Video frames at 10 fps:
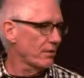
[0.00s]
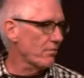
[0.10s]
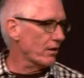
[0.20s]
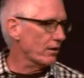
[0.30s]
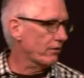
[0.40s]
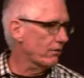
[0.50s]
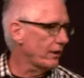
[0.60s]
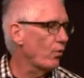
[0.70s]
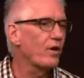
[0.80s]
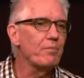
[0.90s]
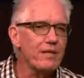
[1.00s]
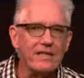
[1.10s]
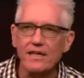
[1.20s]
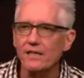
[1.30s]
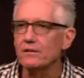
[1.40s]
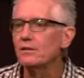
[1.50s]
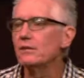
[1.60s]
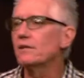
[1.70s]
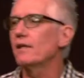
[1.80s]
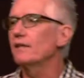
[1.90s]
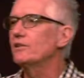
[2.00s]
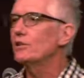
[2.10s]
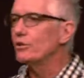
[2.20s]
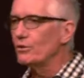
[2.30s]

In Mark 3, we begin to kind of turn